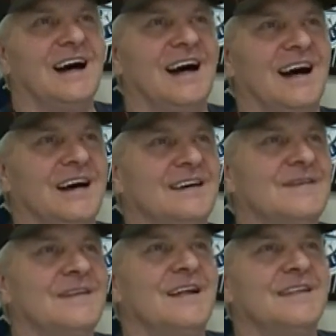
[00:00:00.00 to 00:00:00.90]

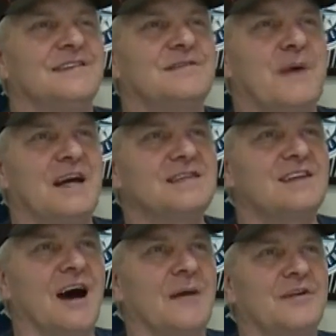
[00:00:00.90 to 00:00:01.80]
The Space
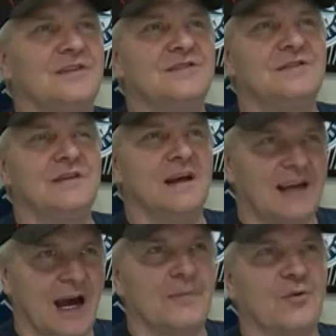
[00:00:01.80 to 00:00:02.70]

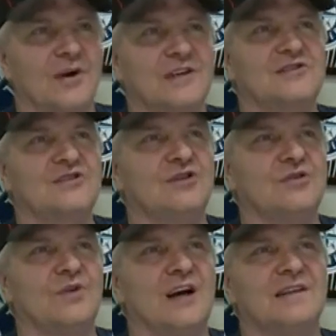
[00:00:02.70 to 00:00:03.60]
Cowboys
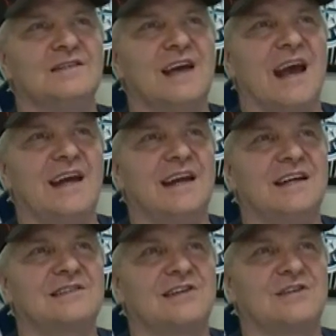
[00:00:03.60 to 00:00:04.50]
2 runs, 8
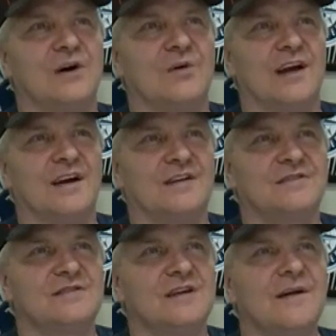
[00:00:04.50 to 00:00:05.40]
hits, and no
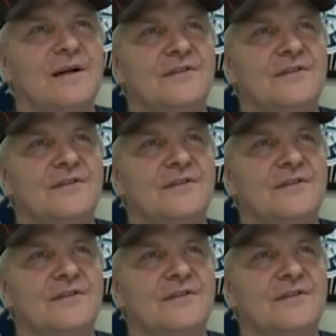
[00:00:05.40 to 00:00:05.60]
errors.